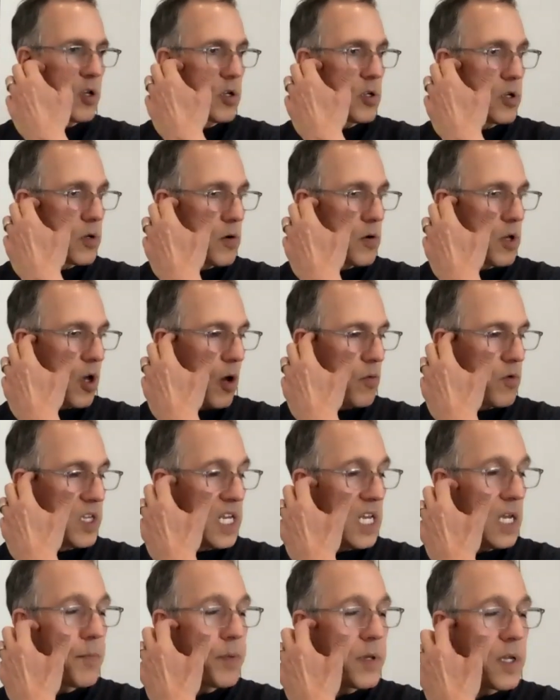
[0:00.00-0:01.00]
you know,
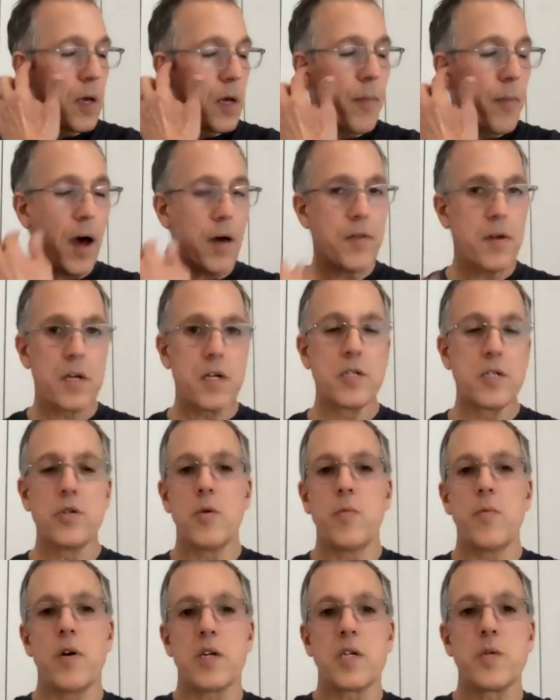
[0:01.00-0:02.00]
deeply about the
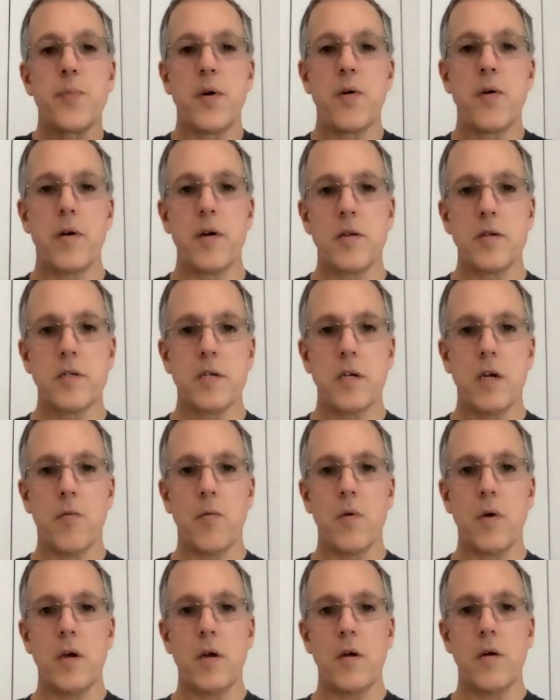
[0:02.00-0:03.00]
consumer experience, and
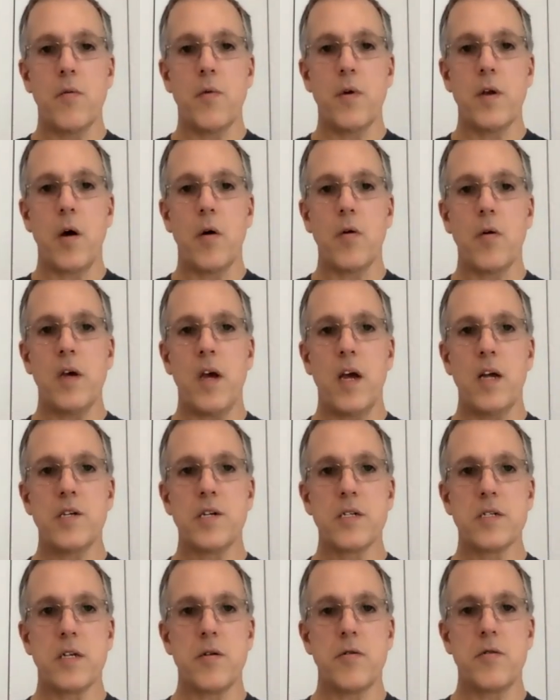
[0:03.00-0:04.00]
we know the
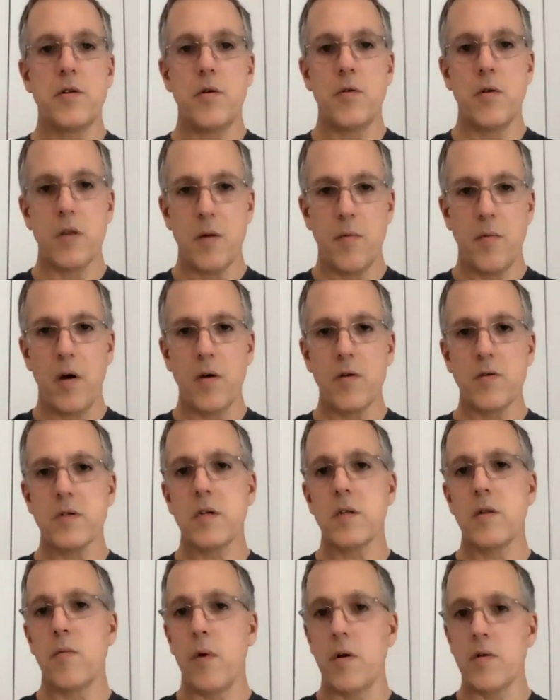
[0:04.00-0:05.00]
agents that are doing the most
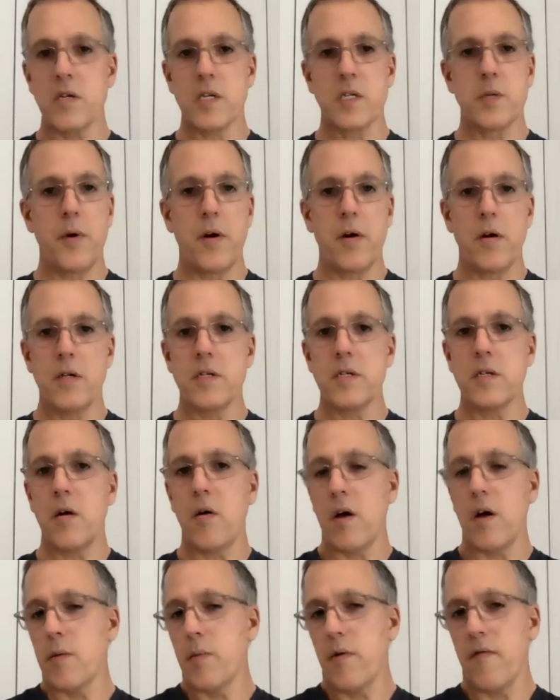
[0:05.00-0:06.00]
and the most experienced know
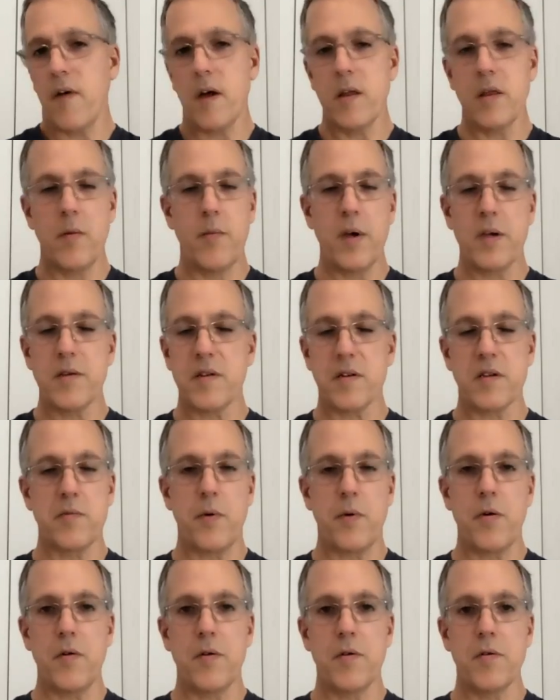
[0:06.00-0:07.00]
how to provide the best
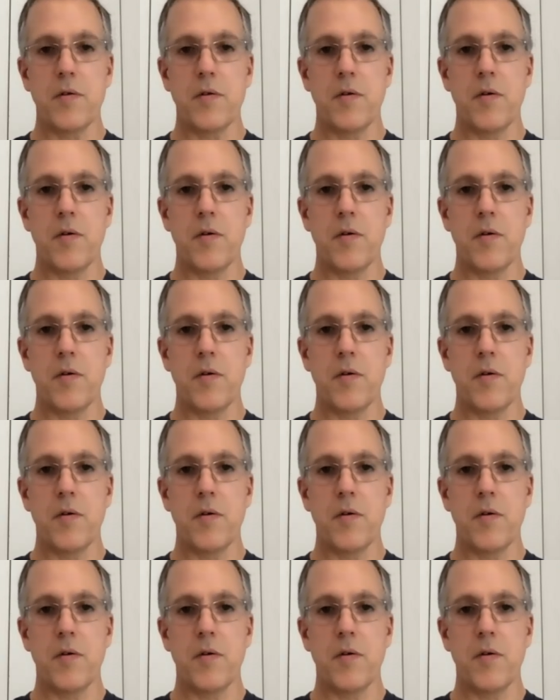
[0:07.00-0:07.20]
experience.